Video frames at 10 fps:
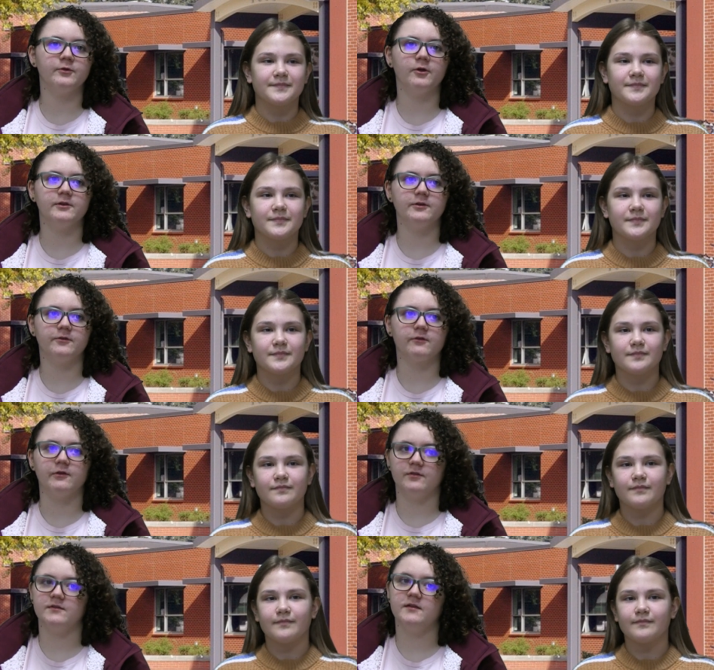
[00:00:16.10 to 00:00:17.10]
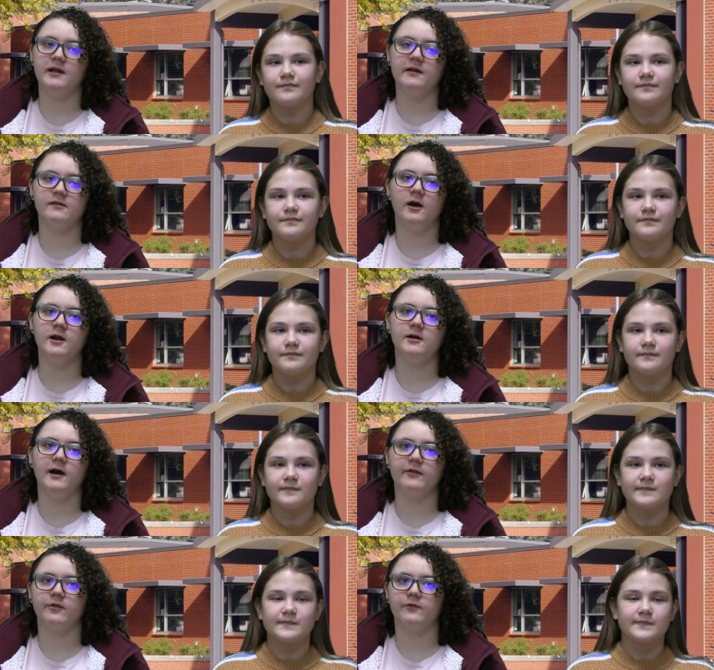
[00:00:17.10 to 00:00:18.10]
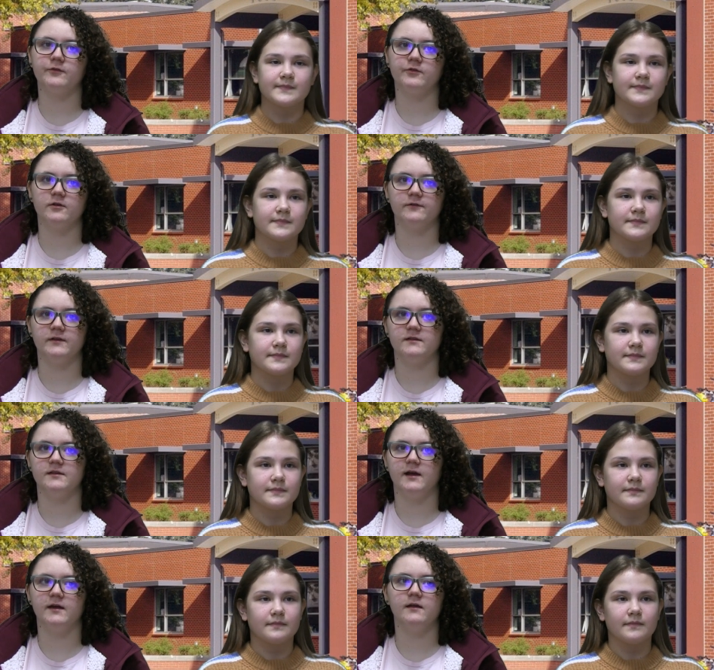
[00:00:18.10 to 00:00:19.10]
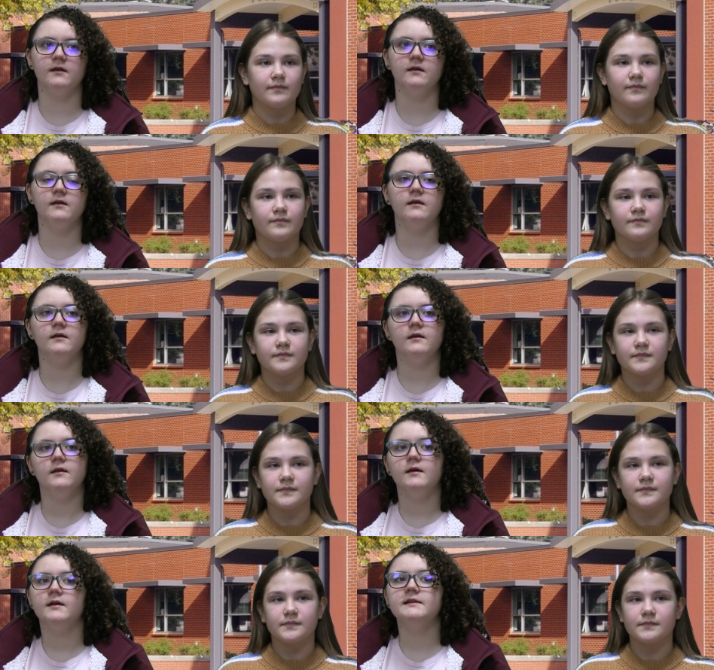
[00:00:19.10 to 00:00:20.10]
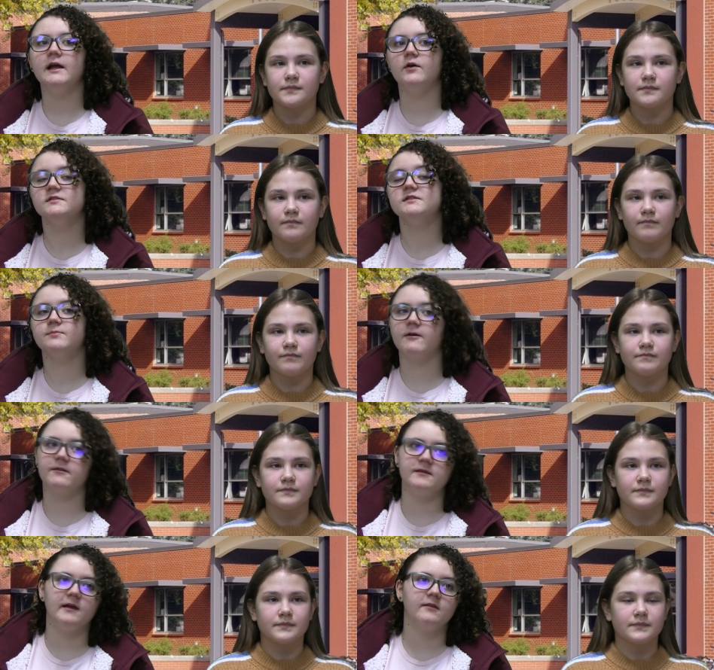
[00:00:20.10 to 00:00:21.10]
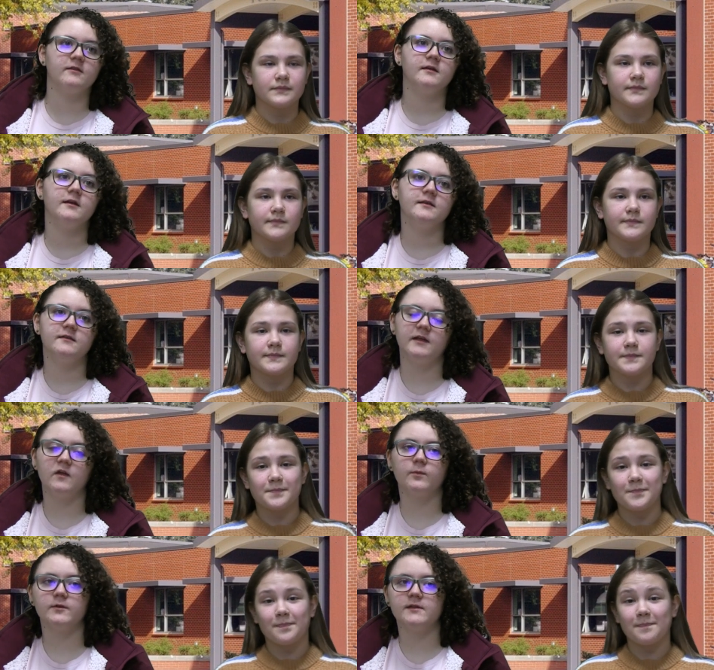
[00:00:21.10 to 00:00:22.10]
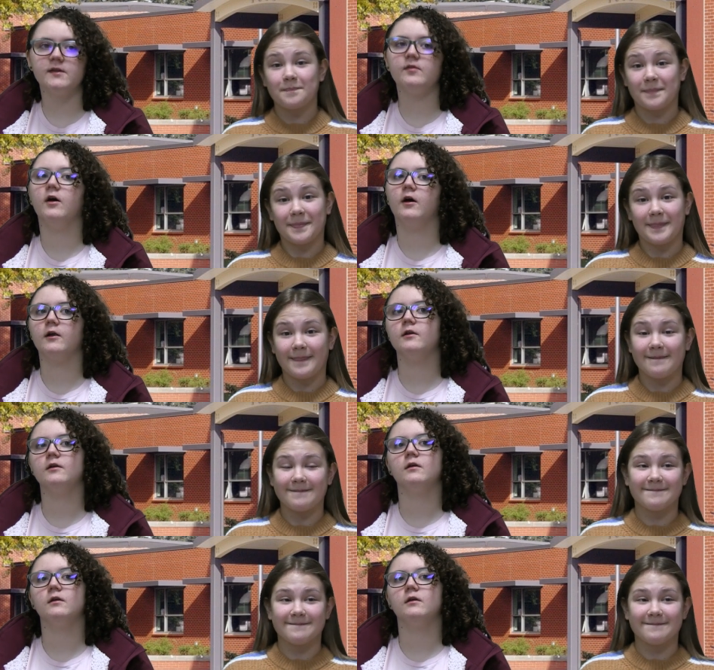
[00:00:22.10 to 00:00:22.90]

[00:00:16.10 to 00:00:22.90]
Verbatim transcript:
Speaker 1: roaring news crew. Today's odd classes for StarFit today. Now on to birthdays. Today's birthdays are